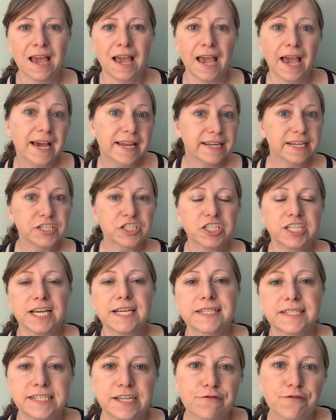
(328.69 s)
And each day
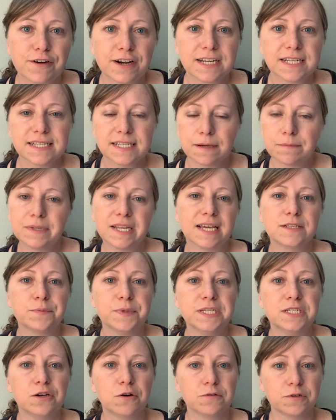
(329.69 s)
is different. Some days
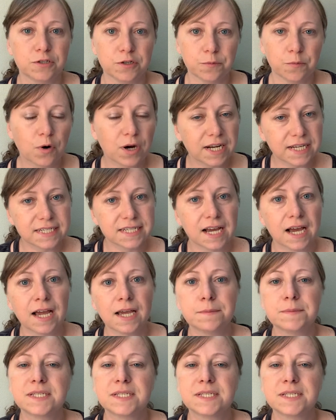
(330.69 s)
we don't do morning time.